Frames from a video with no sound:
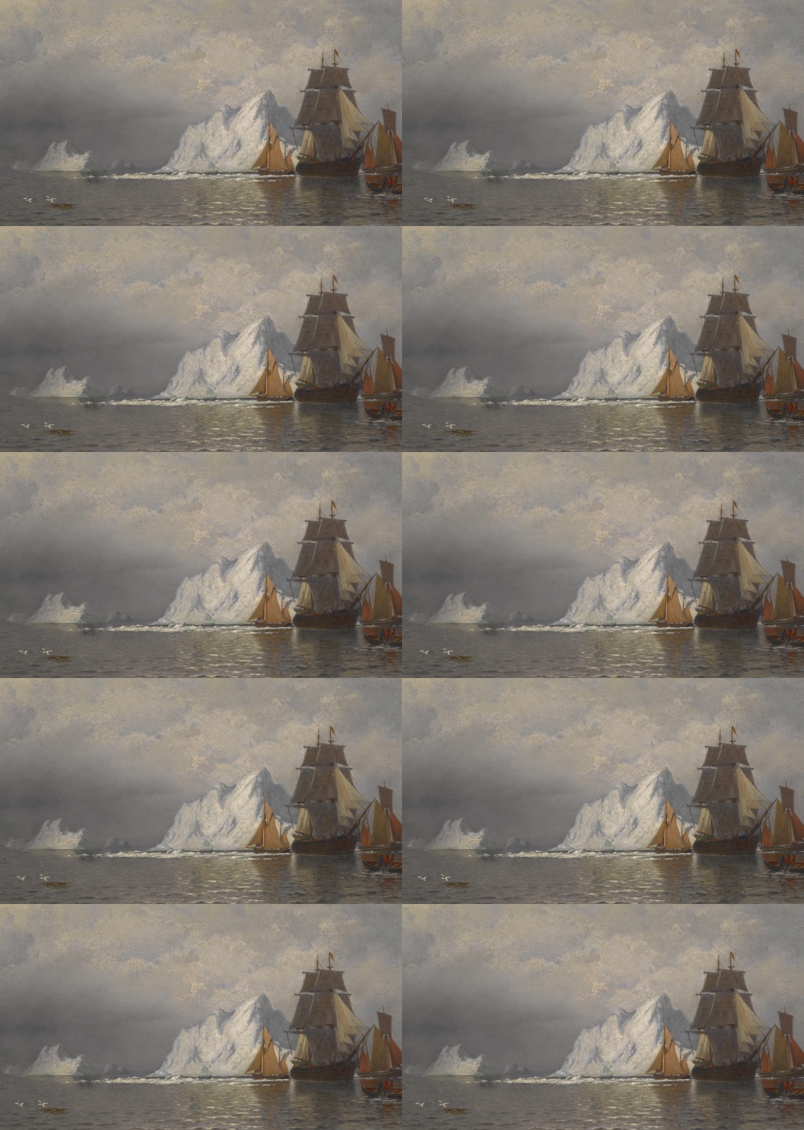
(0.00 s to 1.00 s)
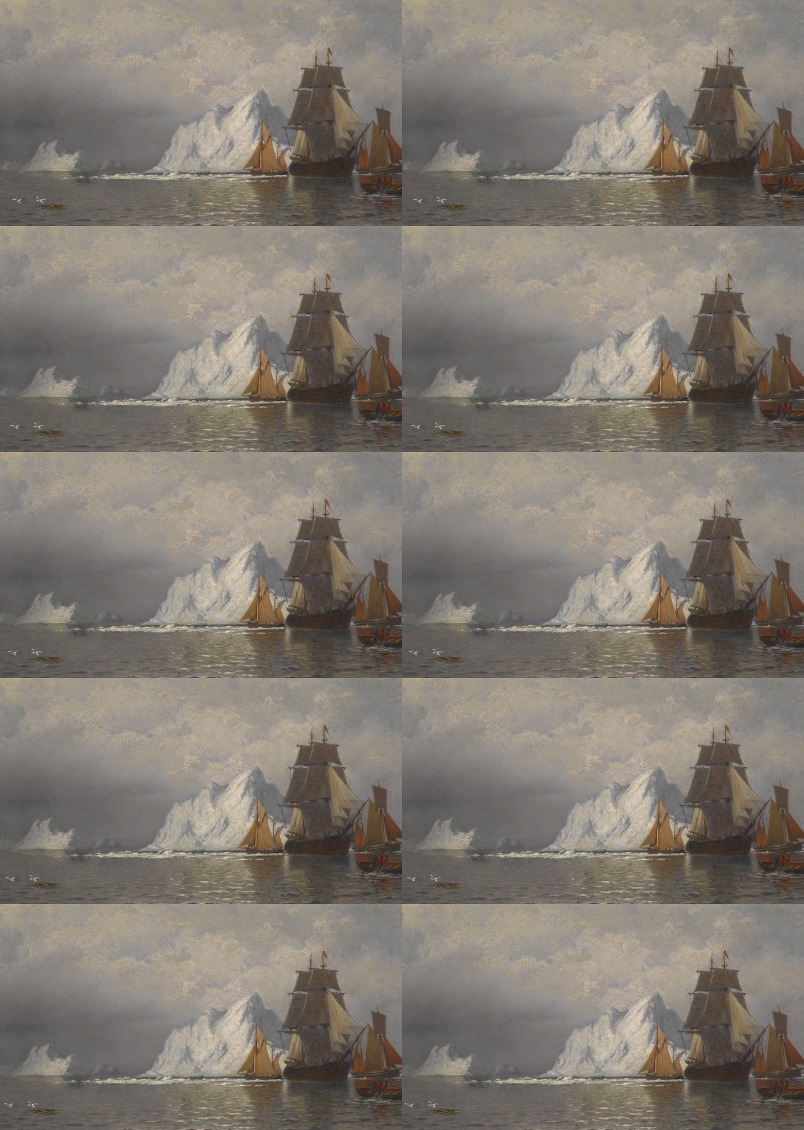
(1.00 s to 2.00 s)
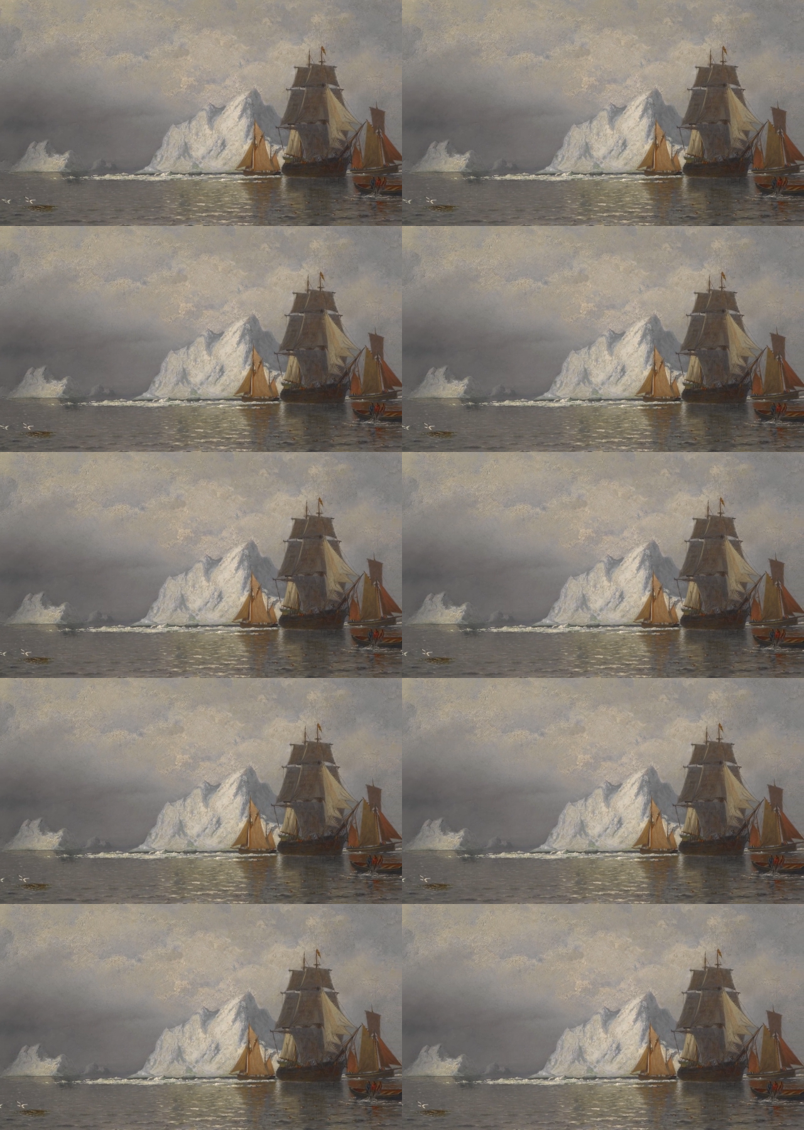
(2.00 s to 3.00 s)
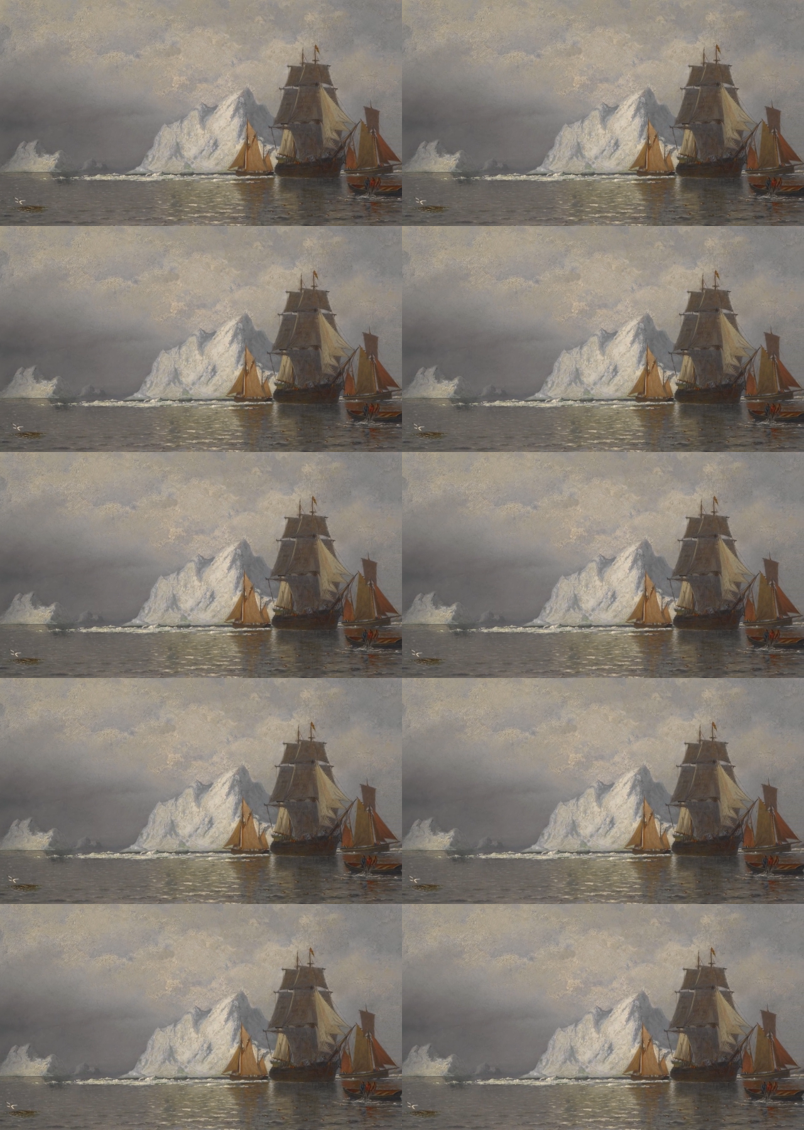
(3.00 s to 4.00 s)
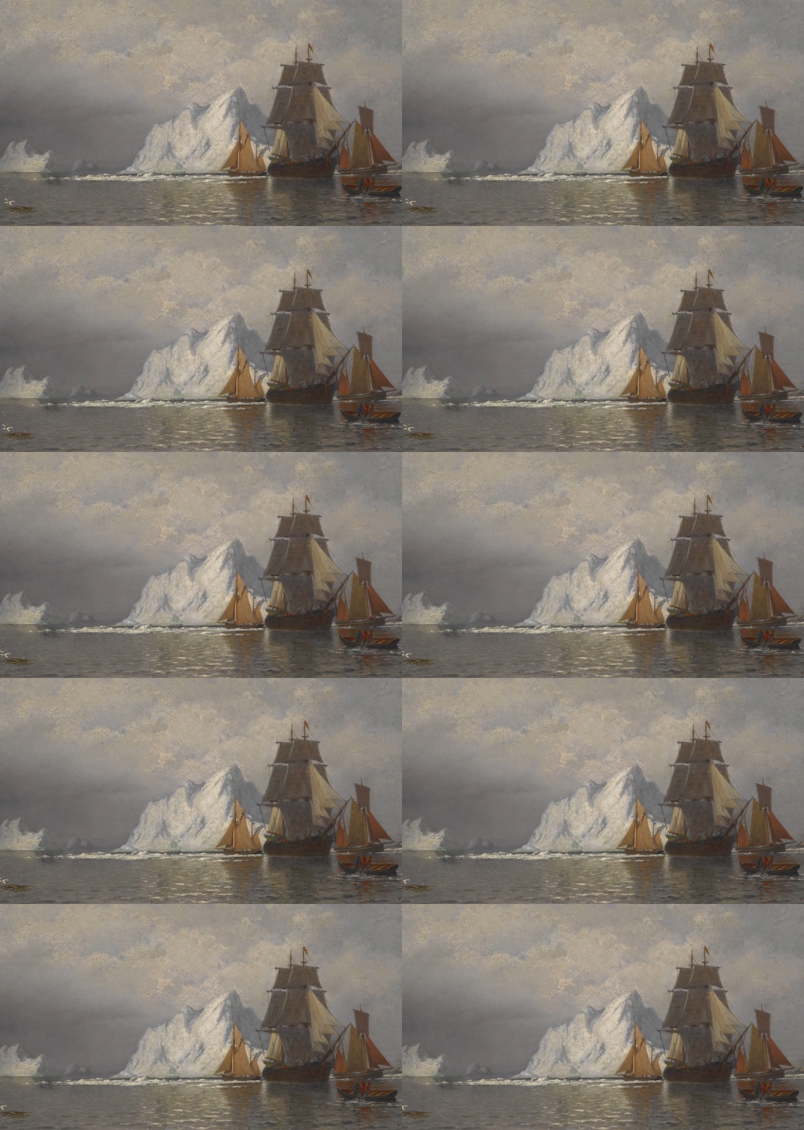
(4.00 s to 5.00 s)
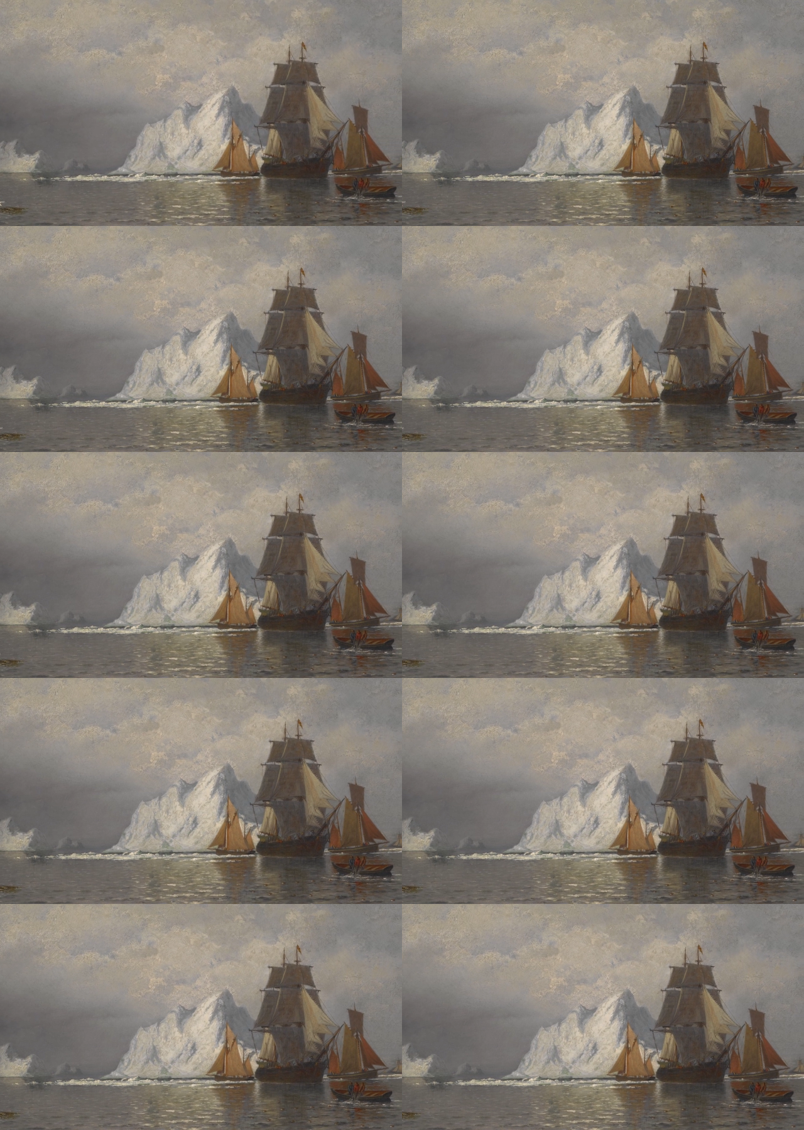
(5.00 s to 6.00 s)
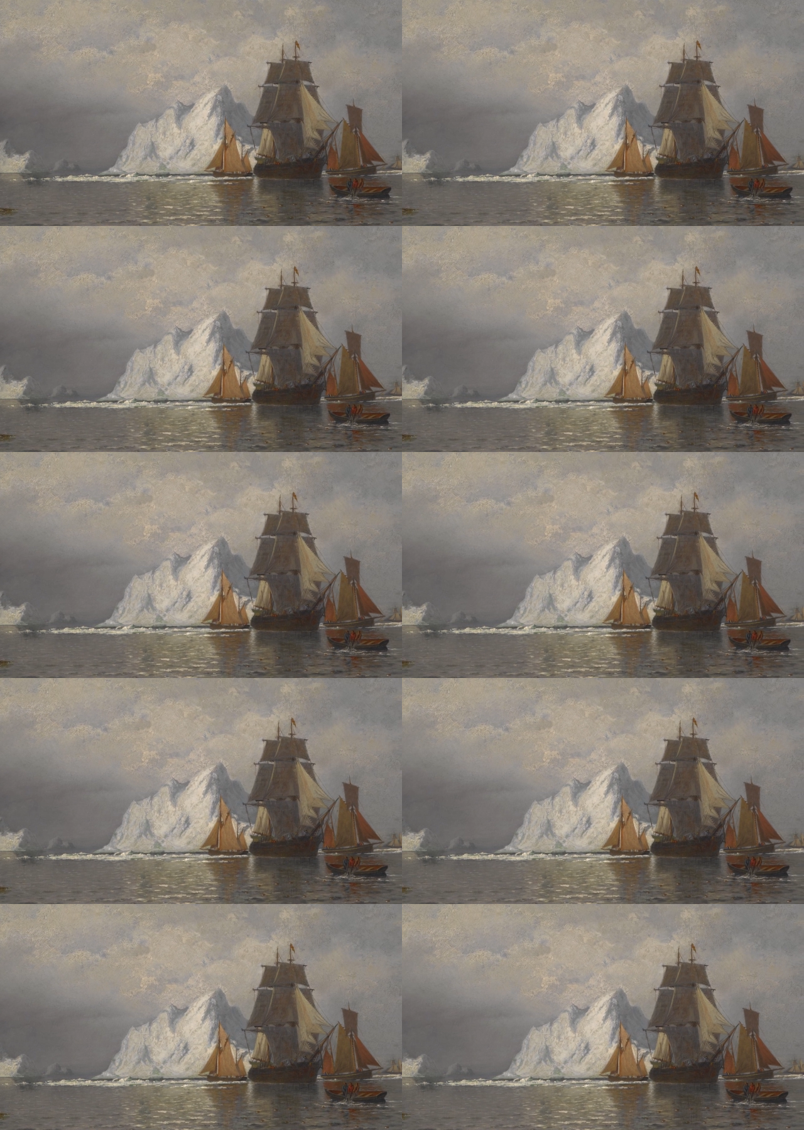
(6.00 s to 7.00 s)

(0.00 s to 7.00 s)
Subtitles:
[unreadable: no face in view]